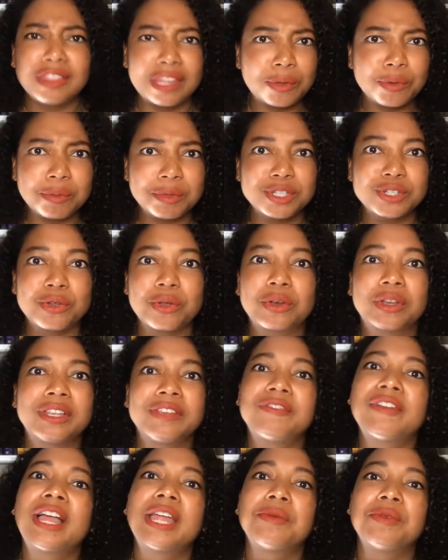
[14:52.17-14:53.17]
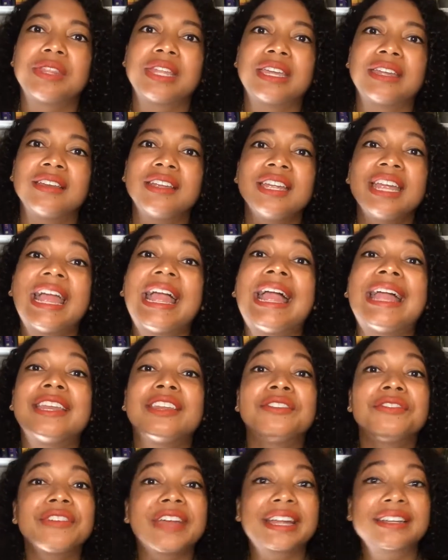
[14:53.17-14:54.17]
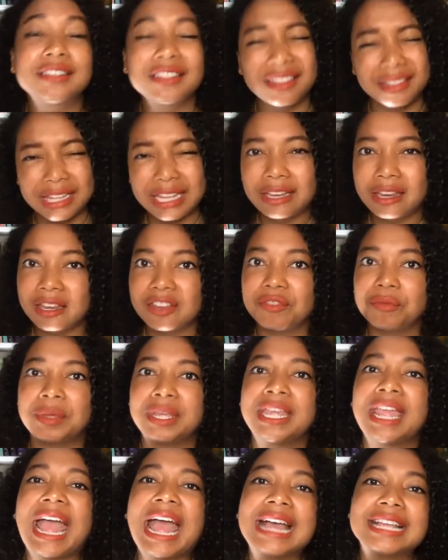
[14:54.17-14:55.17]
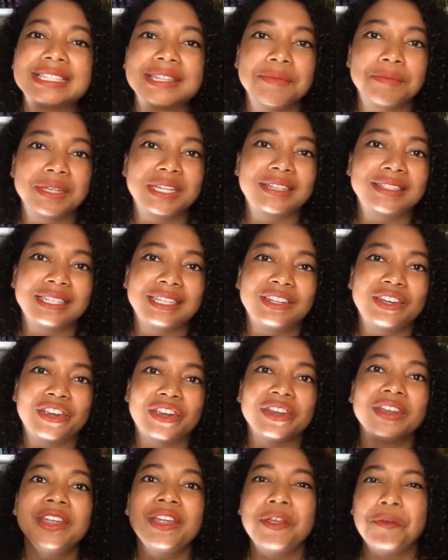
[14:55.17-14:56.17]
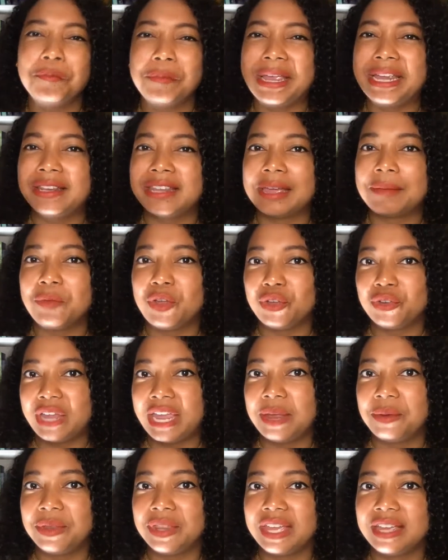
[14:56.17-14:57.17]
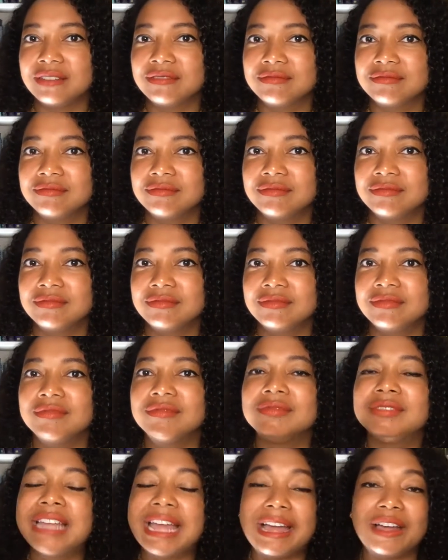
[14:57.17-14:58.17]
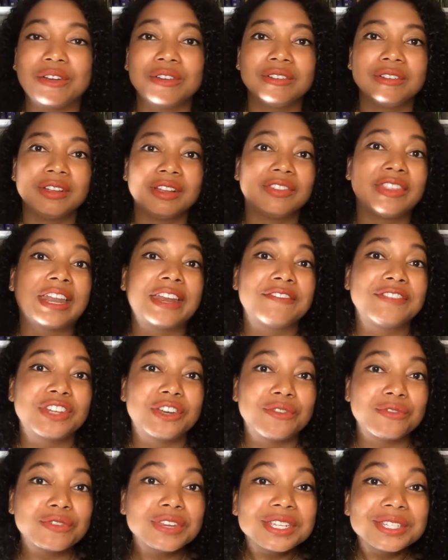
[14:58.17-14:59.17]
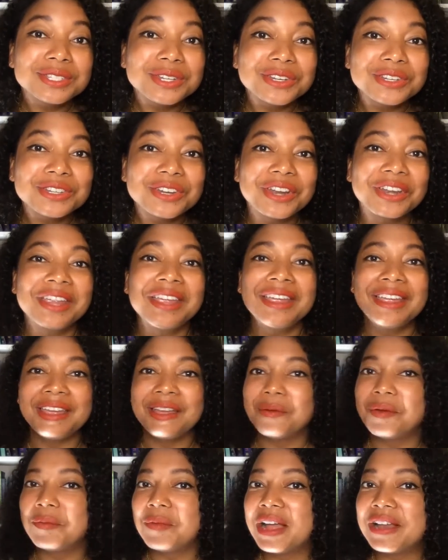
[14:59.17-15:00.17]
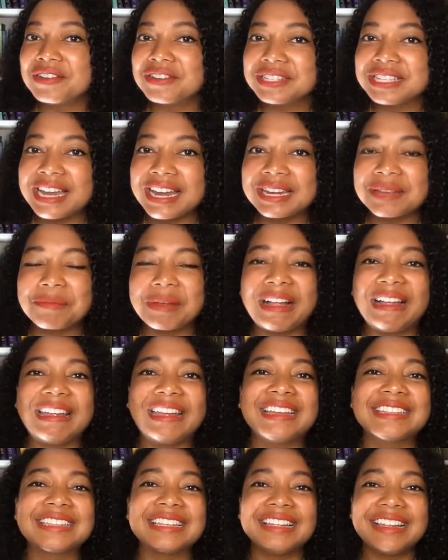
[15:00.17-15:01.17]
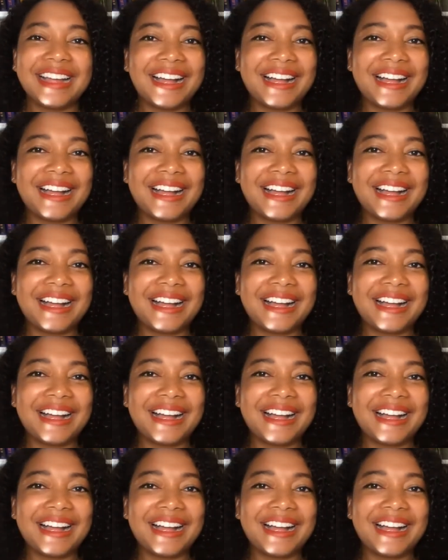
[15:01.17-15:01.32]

they would be totally fine with it. And in fact, thinking of me as a male leader made them okay with it. Now that I've done research on understanding bias,